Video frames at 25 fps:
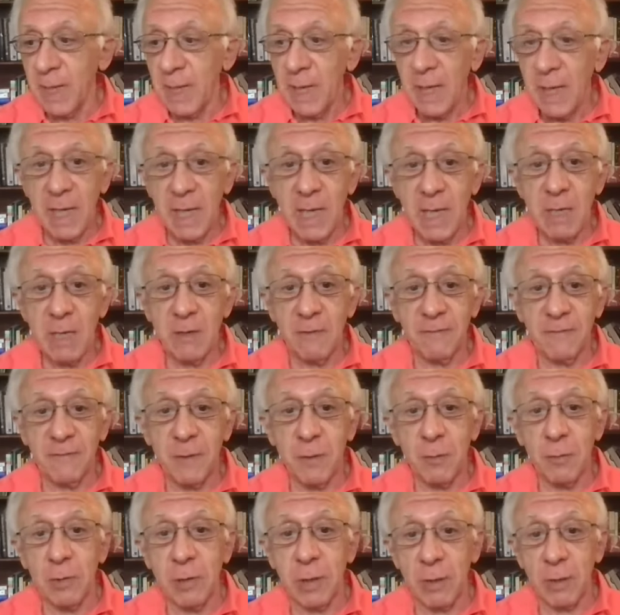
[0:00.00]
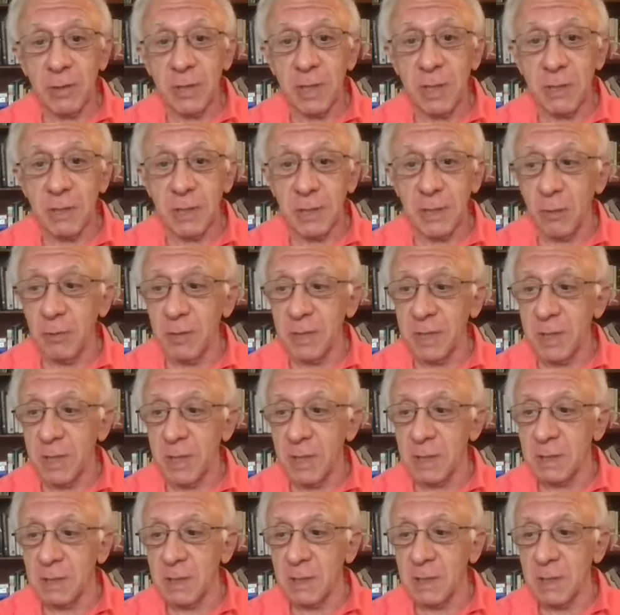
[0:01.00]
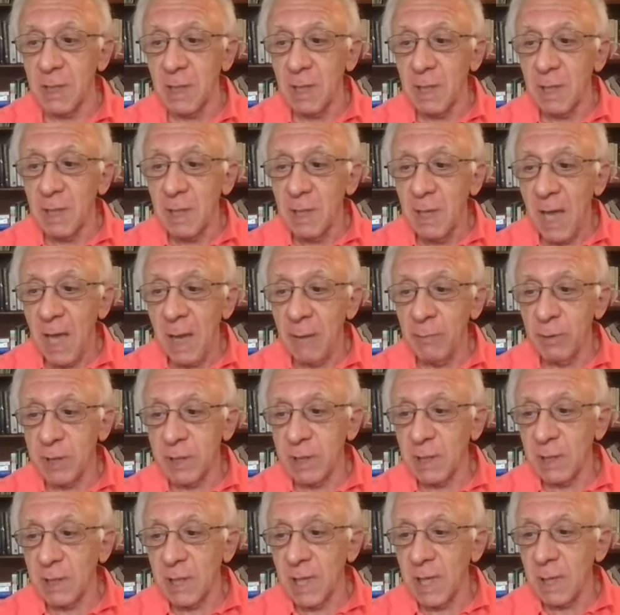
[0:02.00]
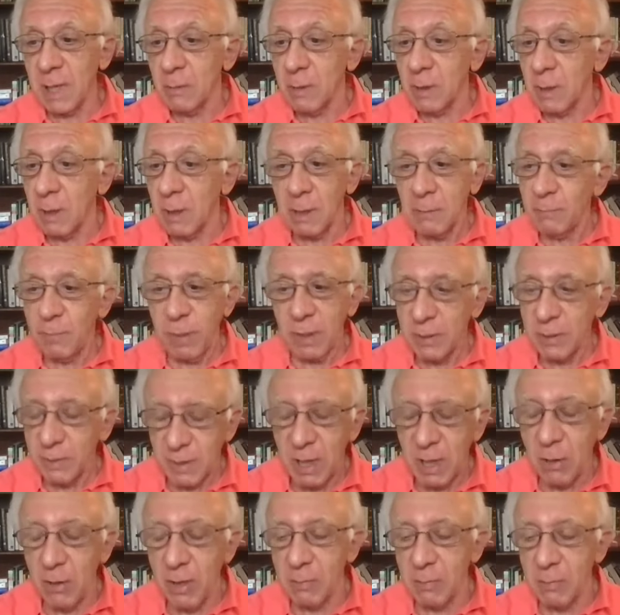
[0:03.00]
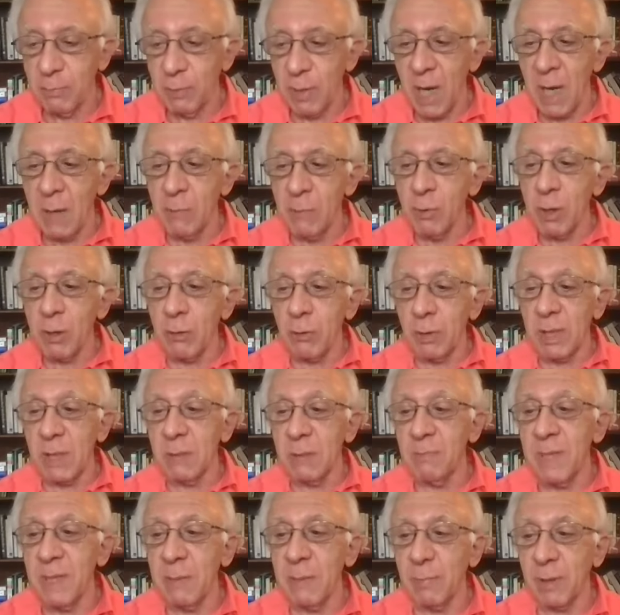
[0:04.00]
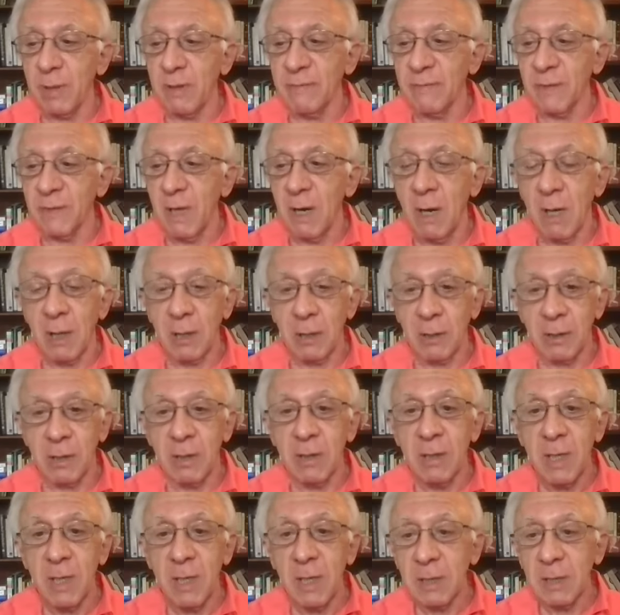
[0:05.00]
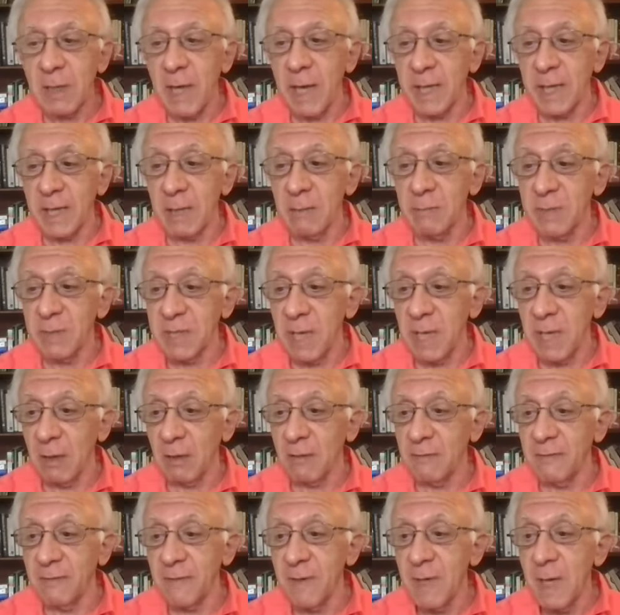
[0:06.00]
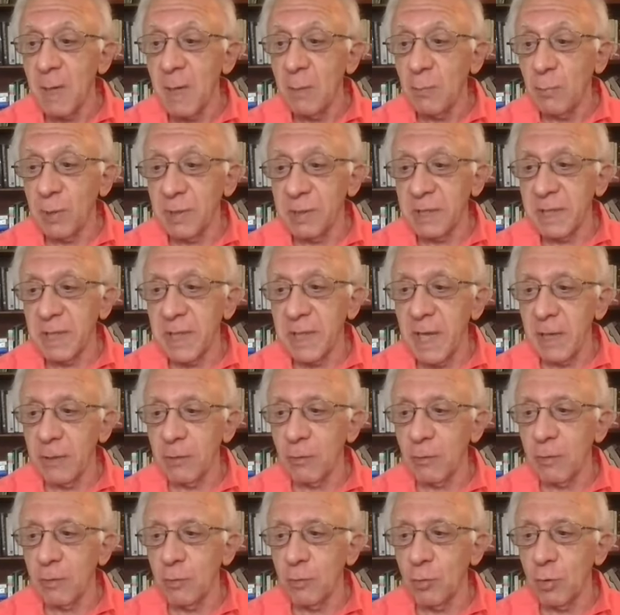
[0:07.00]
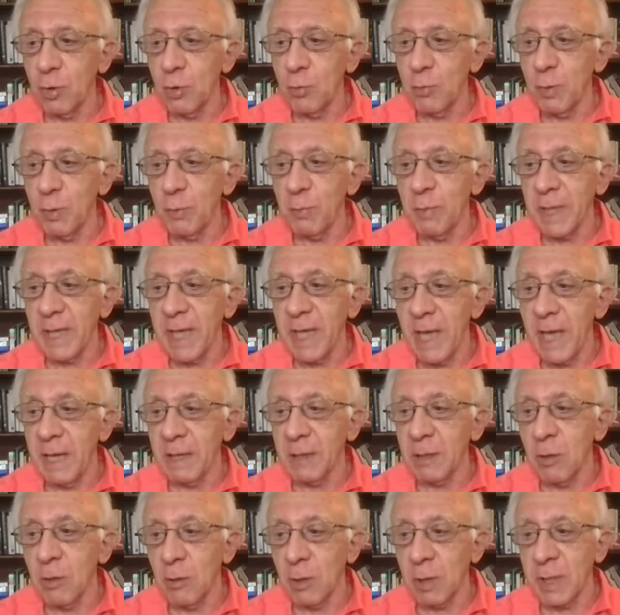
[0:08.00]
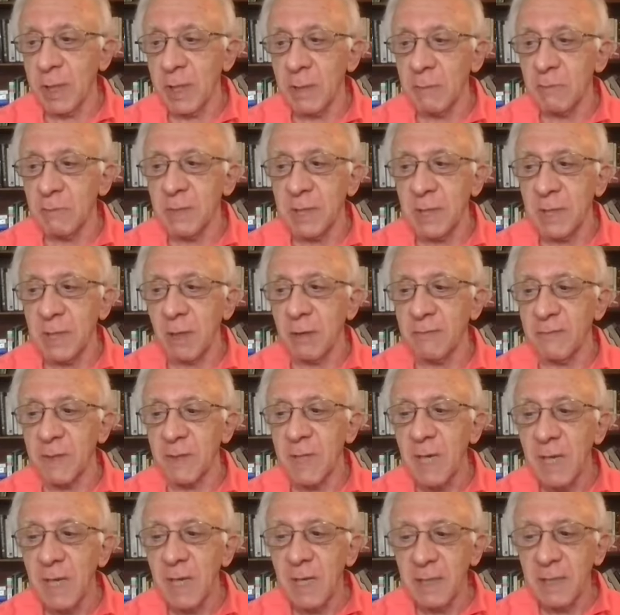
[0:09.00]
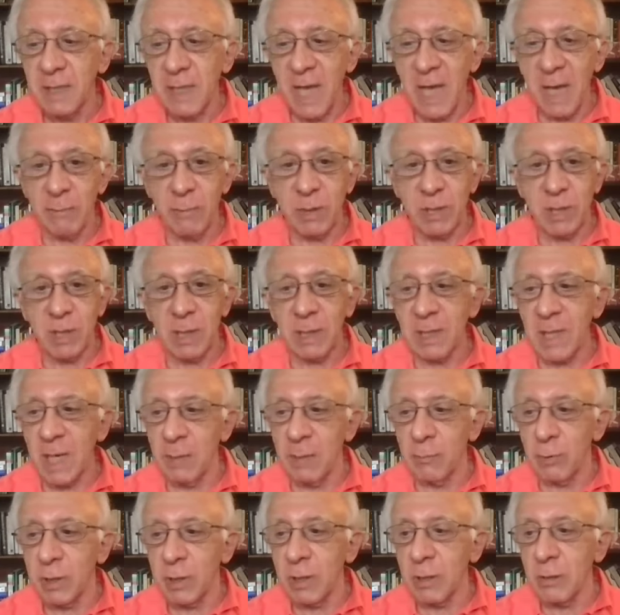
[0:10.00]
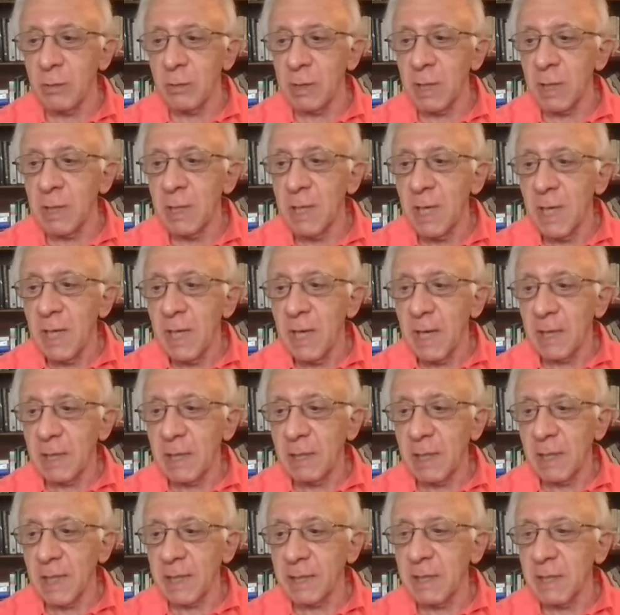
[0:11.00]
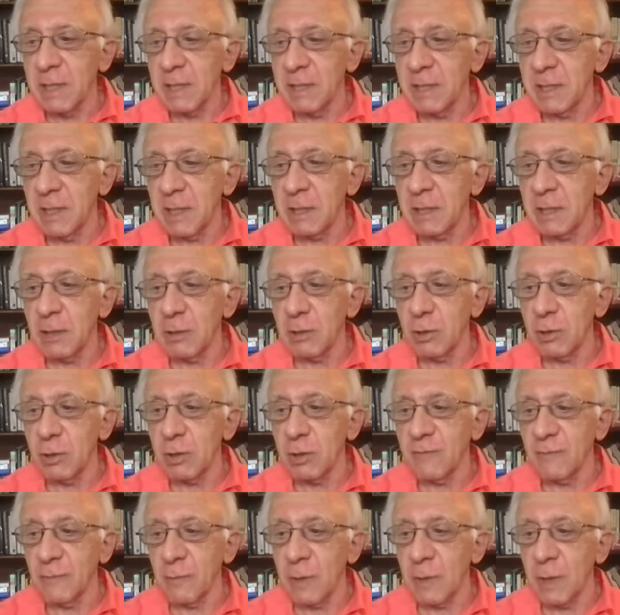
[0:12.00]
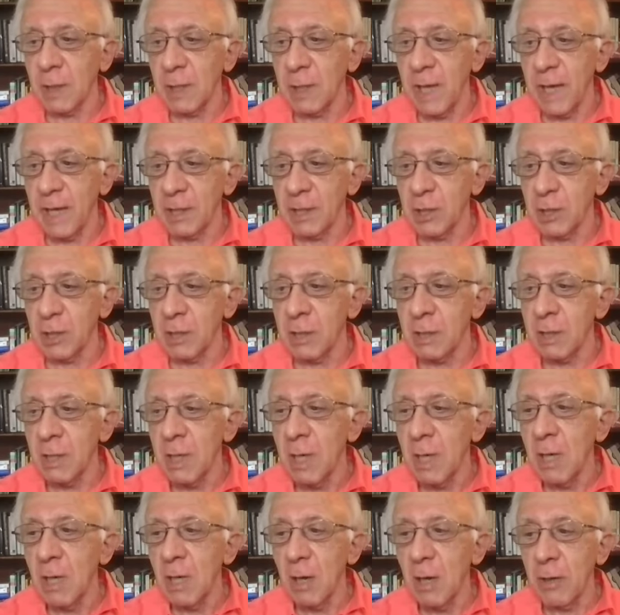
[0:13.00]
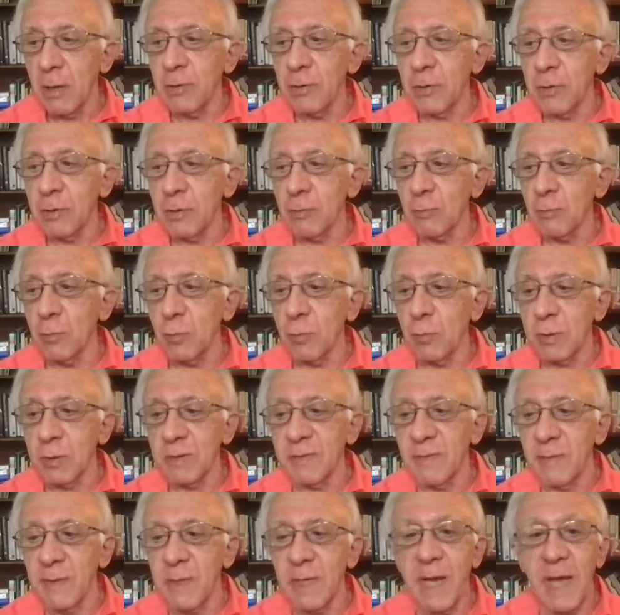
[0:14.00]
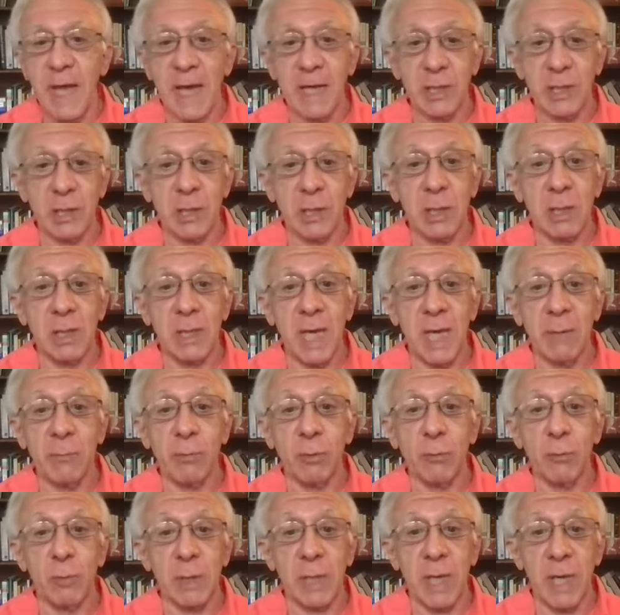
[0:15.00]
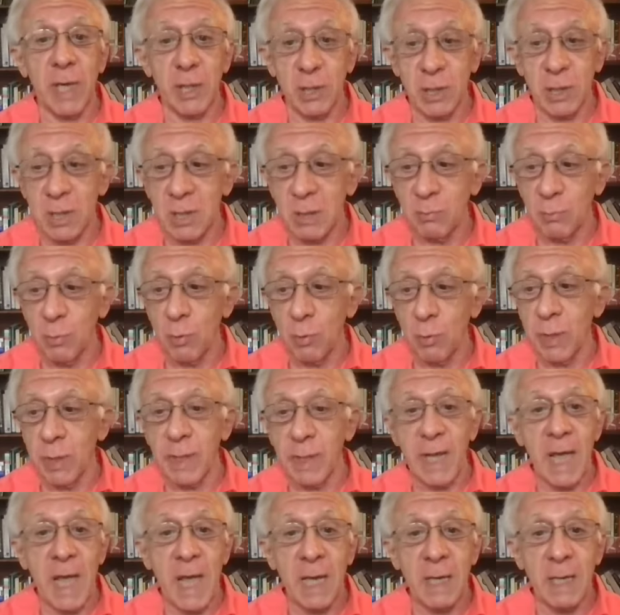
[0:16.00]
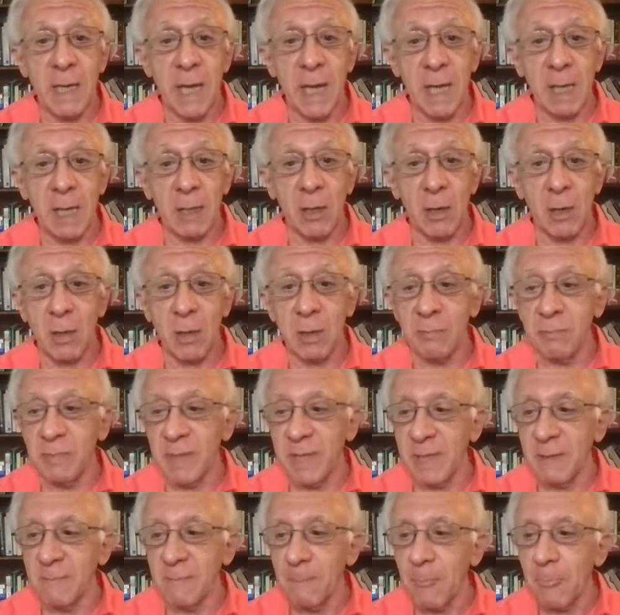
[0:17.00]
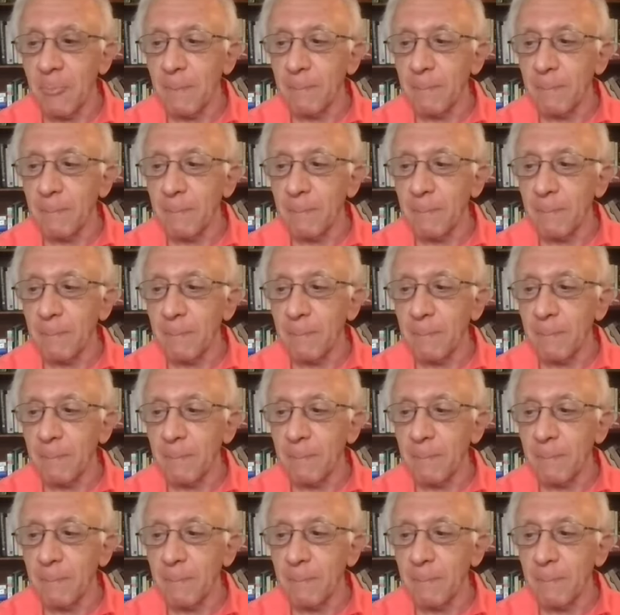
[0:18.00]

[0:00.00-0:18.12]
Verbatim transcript: He and a few close associates, Amazon, uh, sorry, primarily people of color like himself, put together a group who began calling themselves the Amazon Labor Union and collecting signatures for an election under the rules of the National Labor Relations Board, NLRB.